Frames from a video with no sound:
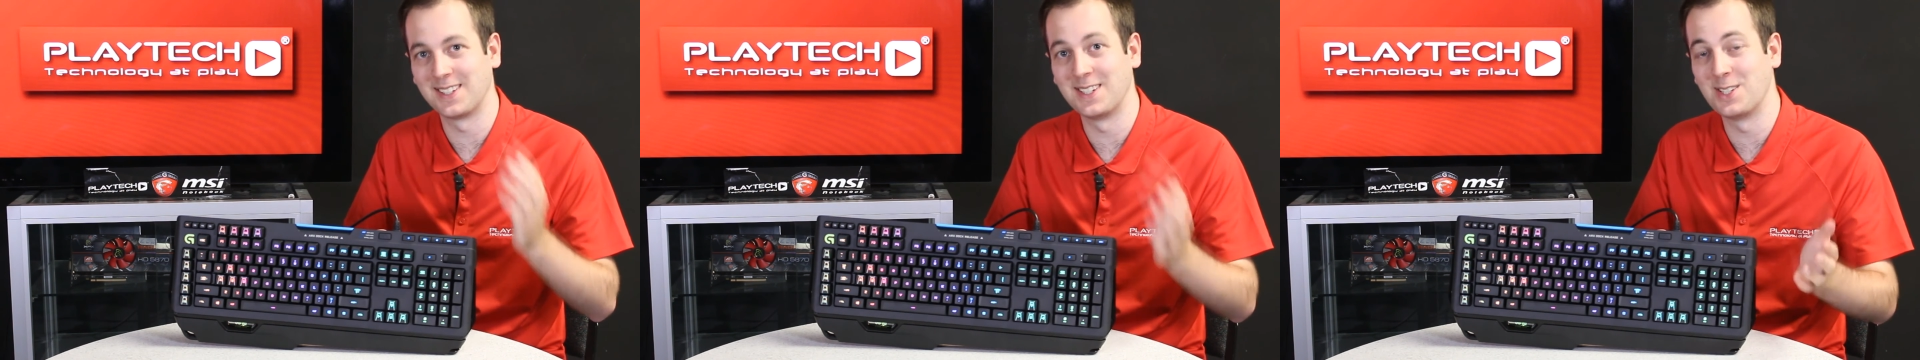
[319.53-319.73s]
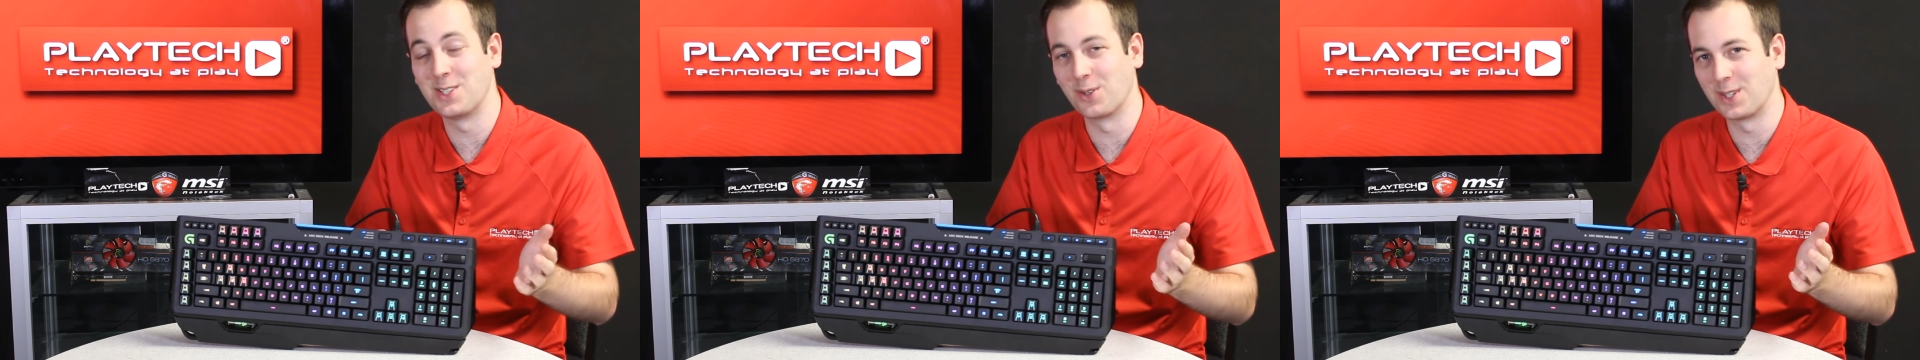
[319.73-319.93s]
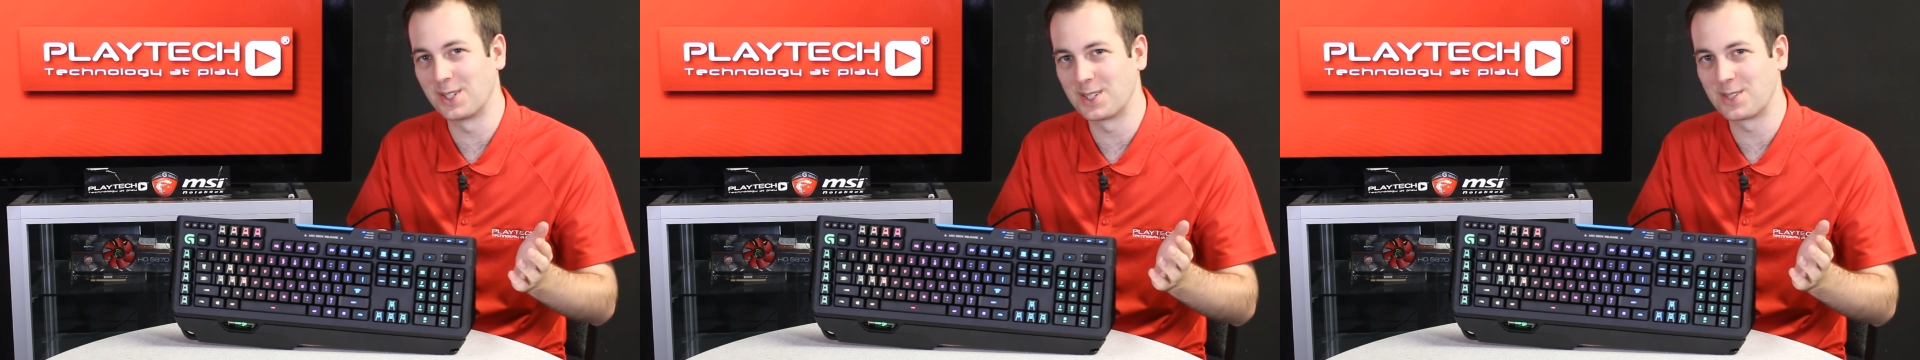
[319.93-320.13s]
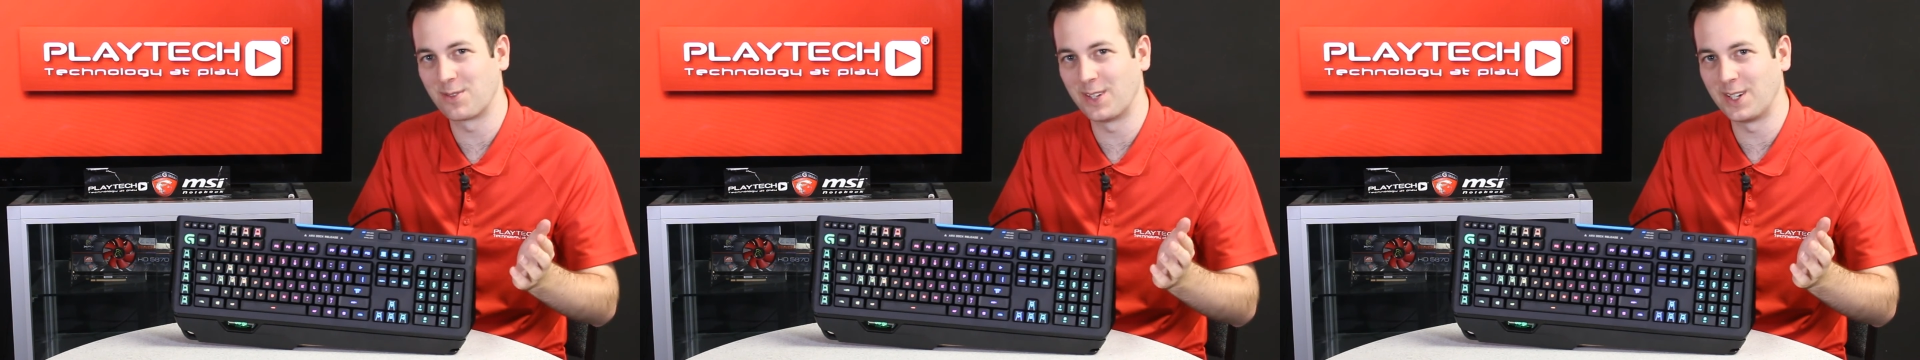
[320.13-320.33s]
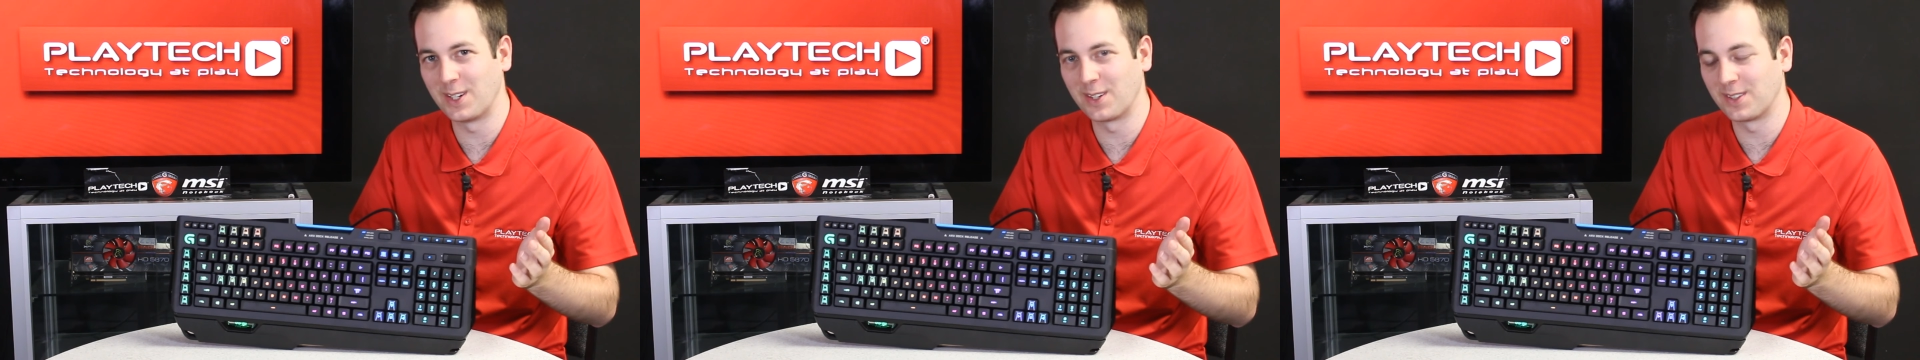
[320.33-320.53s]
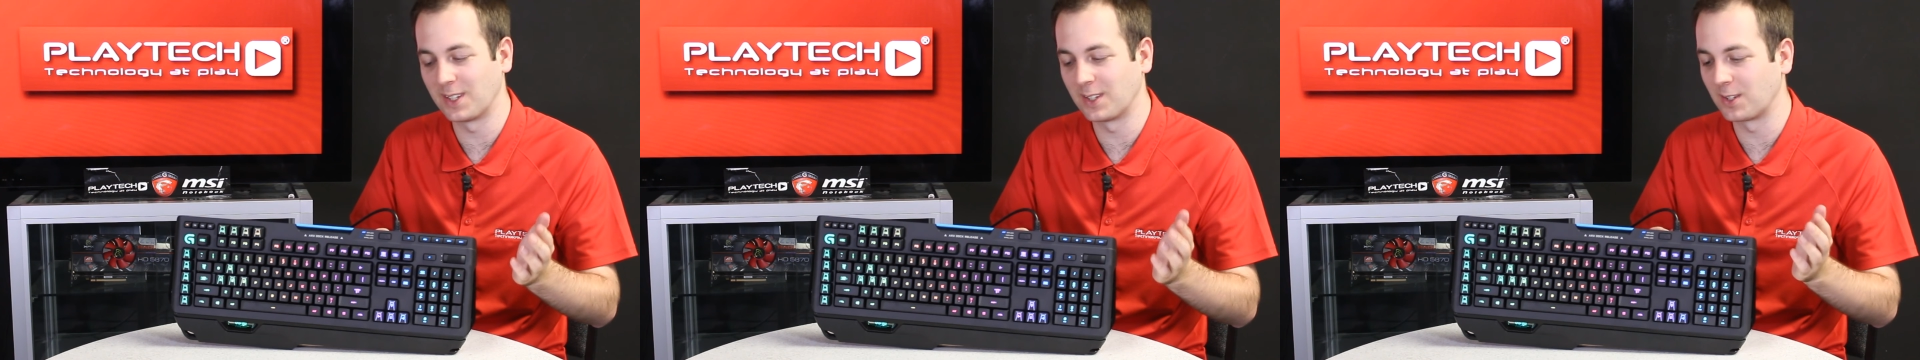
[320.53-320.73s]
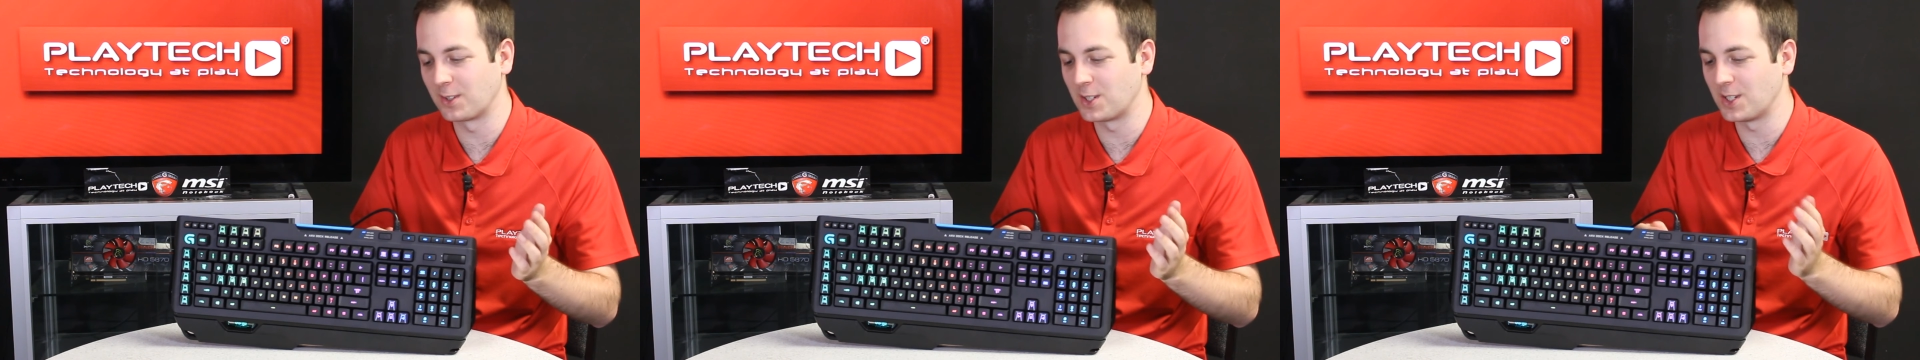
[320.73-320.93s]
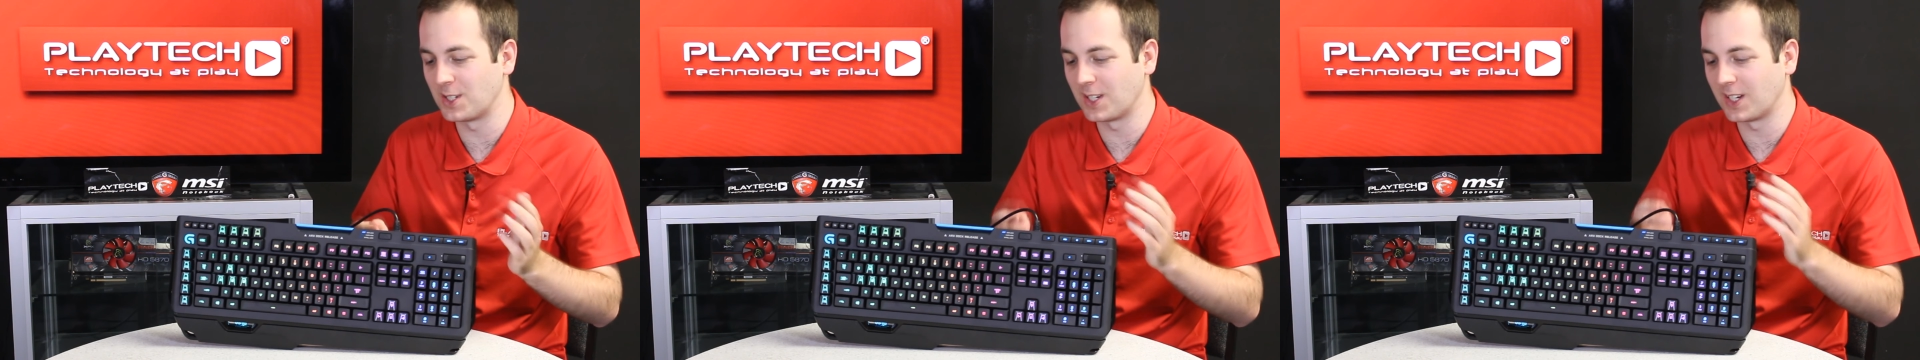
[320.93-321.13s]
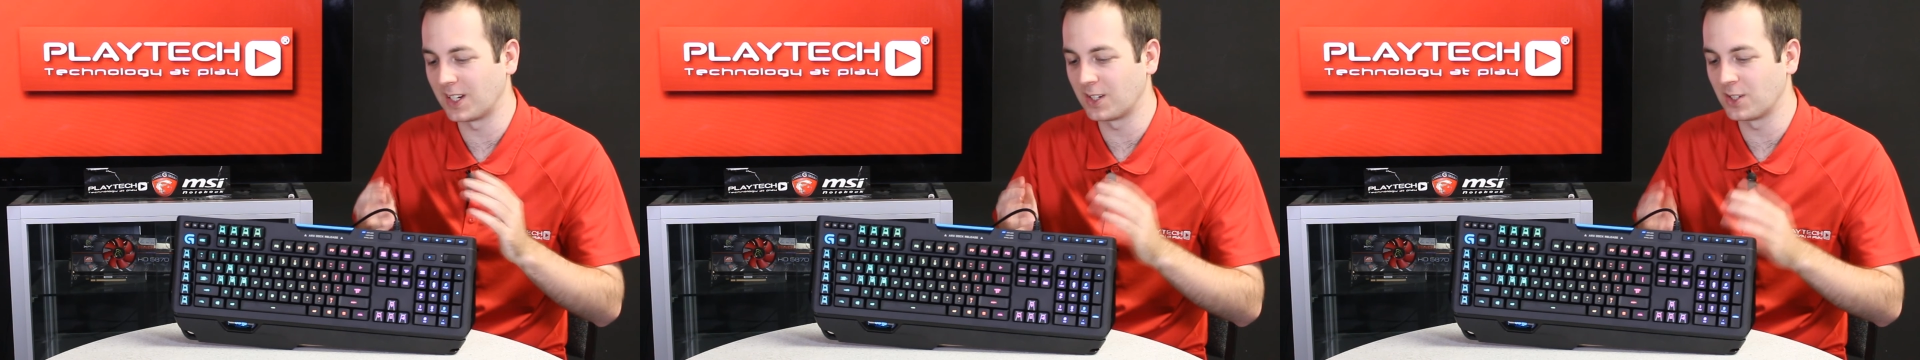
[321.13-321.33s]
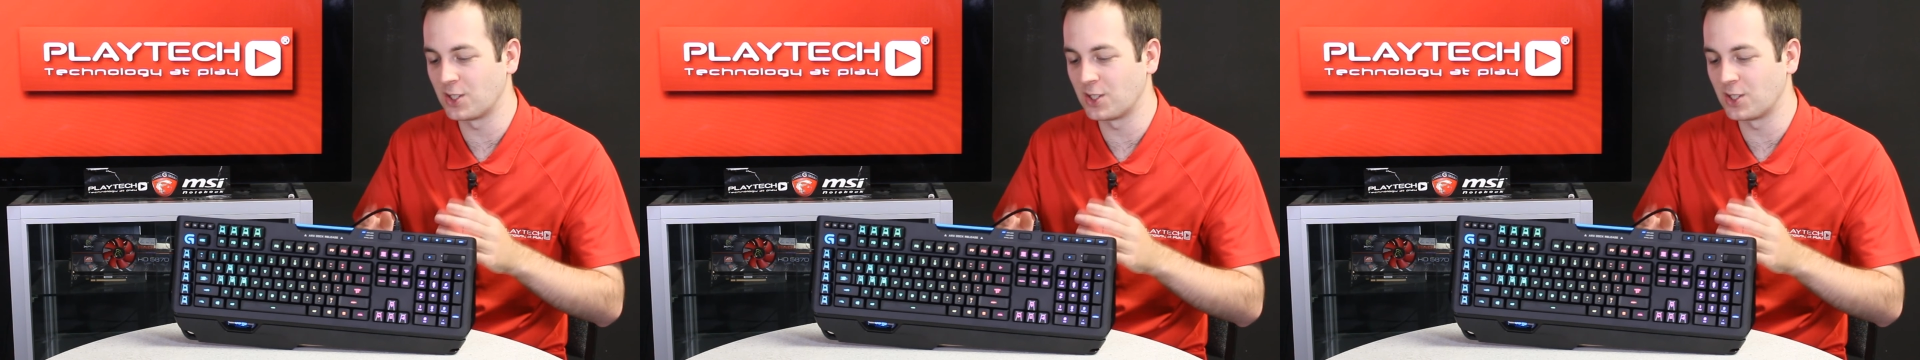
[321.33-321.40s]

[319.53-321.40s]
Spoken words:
enjoyed this video on the Logitech